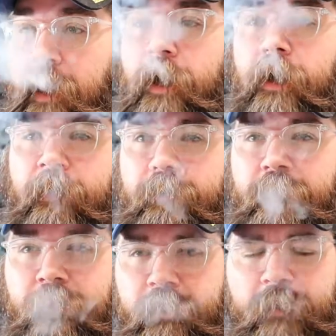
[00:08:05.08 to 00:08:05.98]
And I
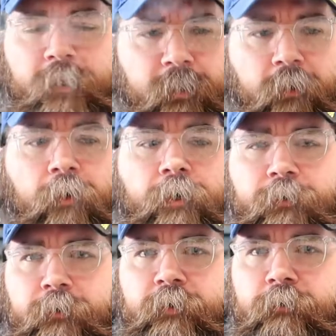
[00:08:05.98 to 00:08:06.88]
was always like, the
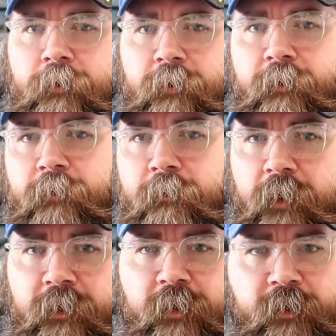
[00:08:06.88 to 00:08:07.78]
cost is
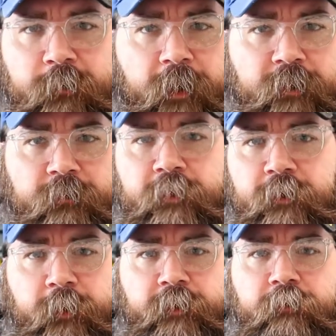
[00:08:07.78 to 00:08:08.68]

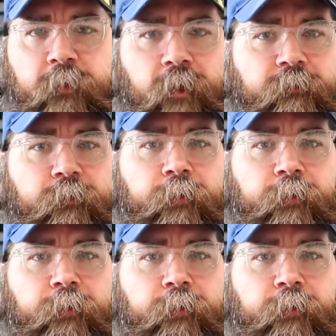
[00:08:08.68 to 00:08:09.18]
expensive coffee.